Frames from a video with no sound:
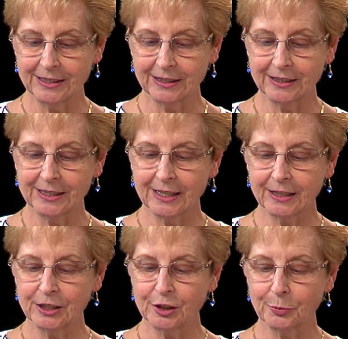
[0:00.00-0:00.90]
I... uh, the
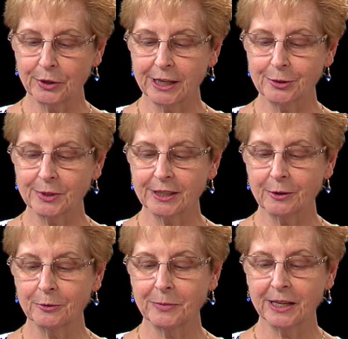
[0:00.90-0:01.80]
second surprise was
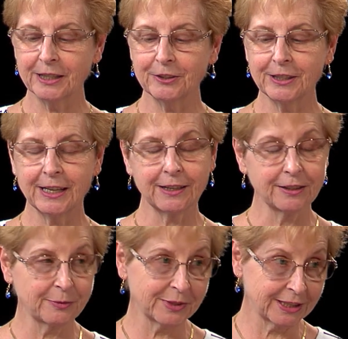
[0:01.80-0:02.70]
coming back here to
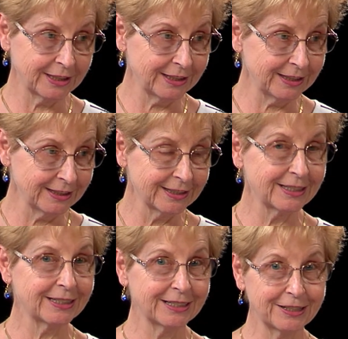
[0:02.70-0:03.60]
LMC mm -hmm.
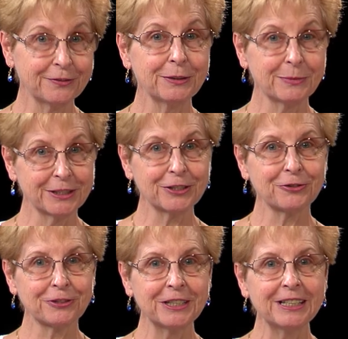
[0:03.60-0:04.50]
TV
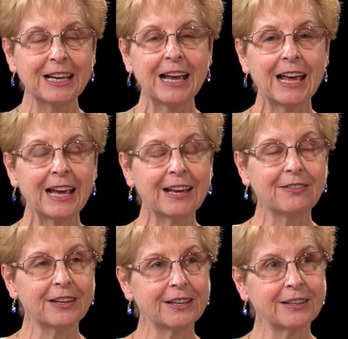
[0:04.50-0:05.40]
Ministry. Okay. And
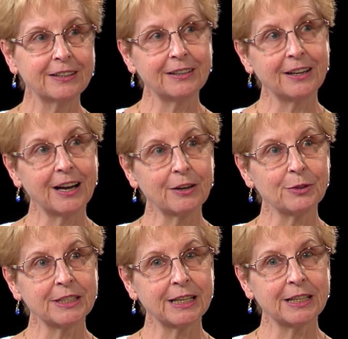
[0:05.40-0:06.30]
then I
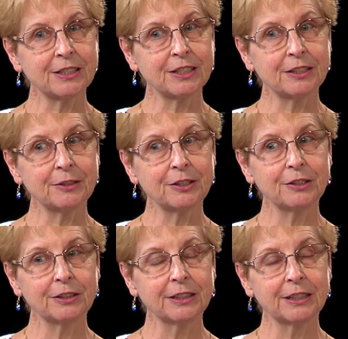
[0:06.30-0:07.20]
was asked to
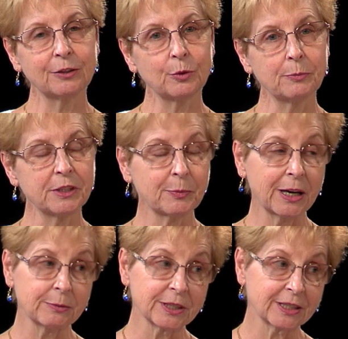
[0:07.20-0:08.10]
lead a women's
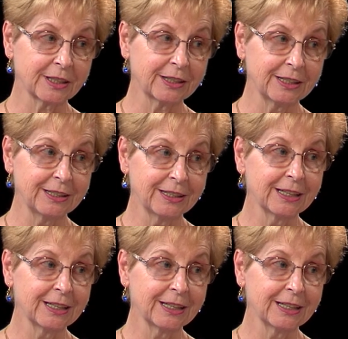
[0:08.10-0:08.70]
Bible study